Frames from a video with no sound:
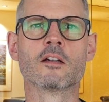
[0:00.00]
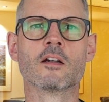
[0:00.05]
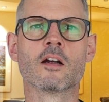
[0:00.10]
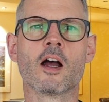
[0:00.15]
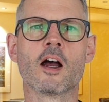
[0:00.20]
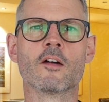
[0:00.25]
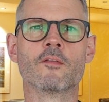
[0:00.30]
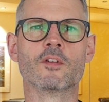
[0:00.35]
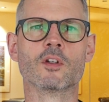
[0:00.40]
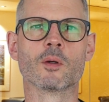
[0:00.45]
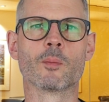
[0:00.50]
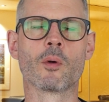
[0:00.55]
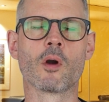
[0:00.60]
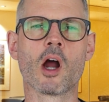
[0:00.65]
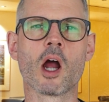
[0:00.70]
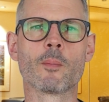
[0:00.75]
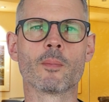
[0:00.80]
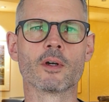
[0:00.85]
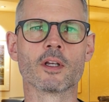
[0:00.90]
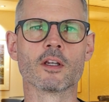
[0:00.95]
of your
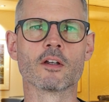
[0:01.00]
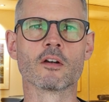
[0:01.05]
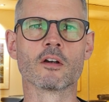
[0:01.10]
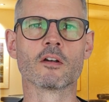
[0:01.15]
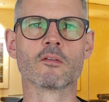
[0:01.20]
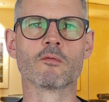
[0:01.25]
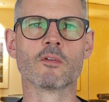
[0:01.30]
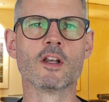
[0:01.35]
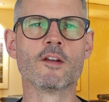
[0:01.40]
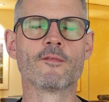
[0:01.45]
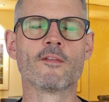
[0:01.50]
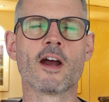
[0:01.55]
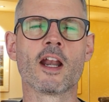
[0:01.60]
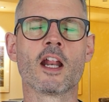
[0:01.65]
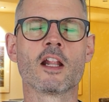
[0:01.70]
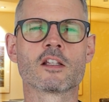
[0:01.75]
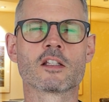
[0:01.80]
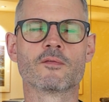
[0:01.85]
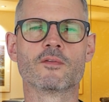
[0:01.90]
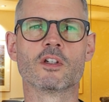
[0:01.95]
property or
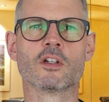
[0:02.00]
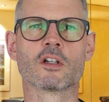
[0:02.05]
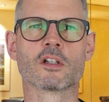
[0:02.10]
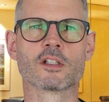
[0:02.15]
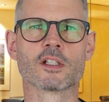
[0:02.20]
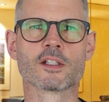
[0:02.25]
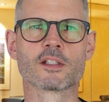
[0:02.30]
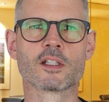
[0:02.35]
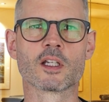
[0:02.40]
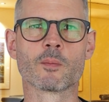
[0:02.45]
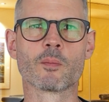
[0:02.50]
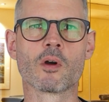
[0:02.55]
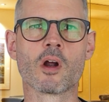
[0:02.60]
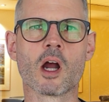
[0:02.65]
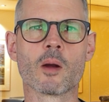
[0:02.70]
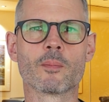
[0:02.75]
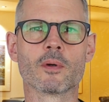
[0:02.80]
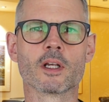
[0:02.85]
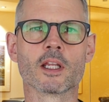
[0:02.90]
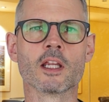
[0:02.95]
refinance of your existing
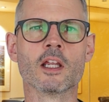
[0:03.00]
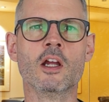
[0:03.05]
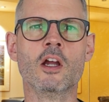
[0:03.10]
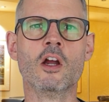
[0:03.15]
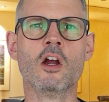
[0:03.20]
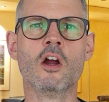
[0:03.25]
property,